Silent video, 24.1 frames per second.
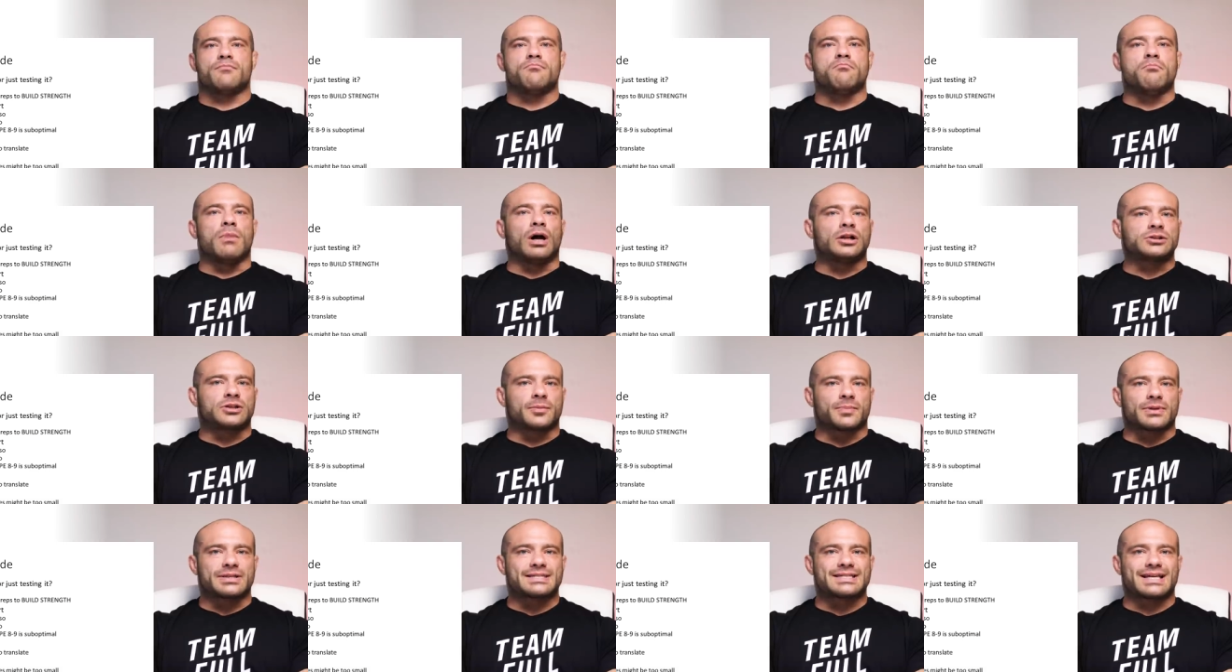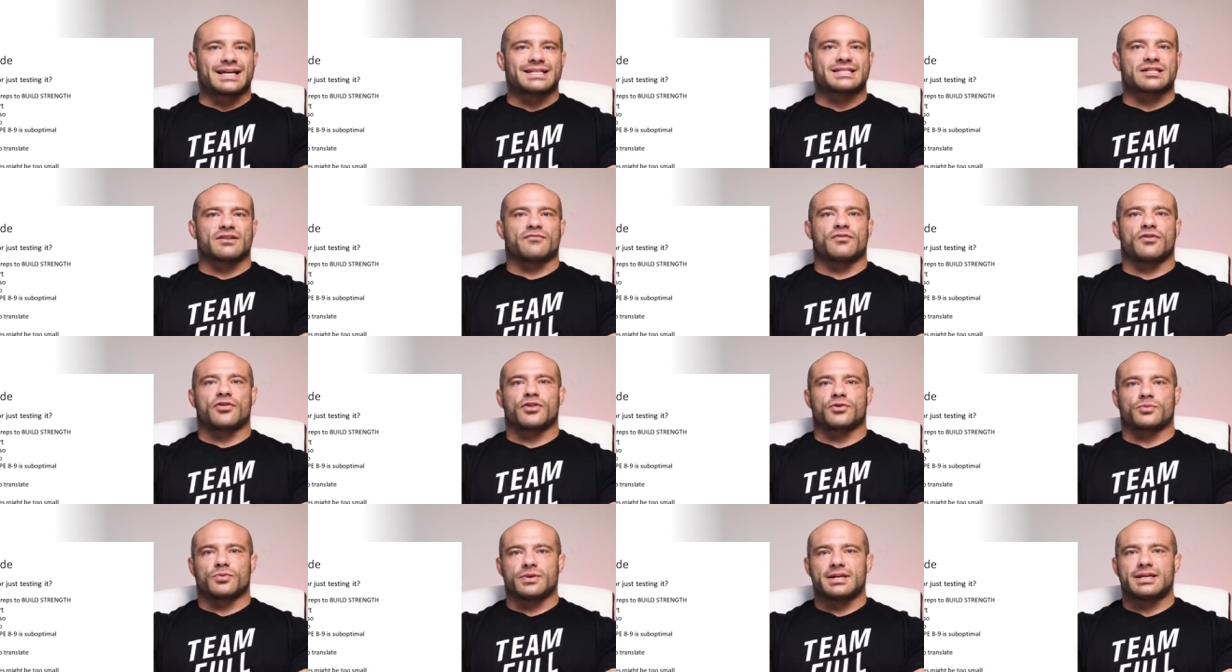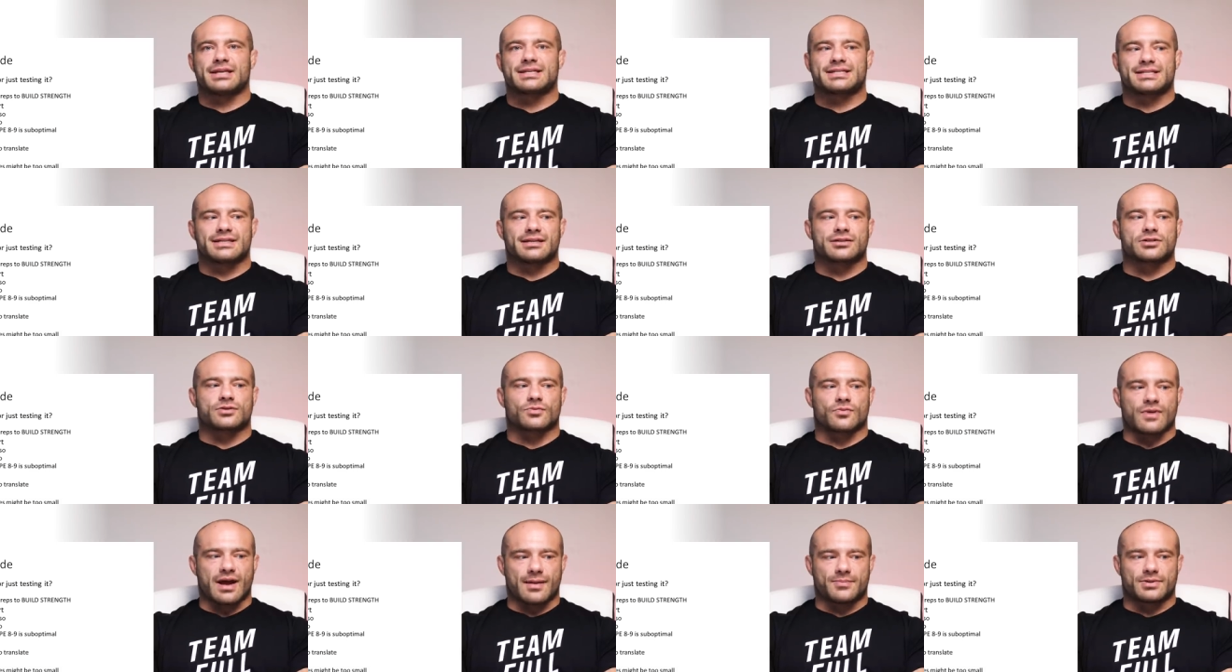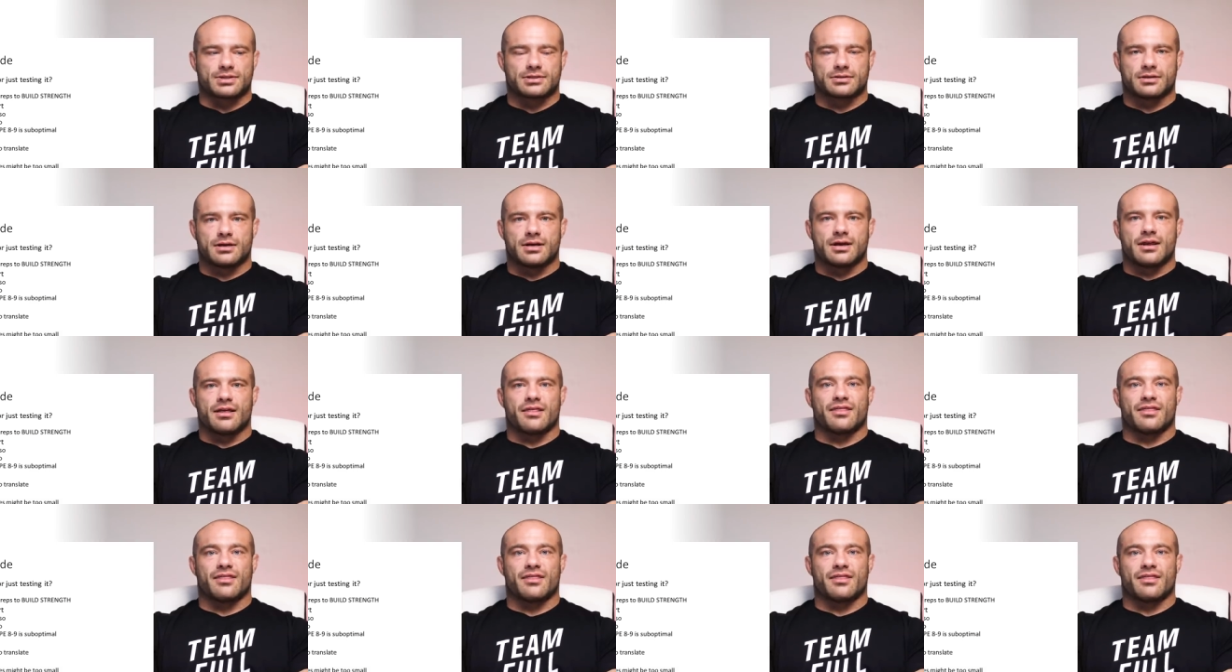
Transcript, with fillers: multiple sets of three to six reps.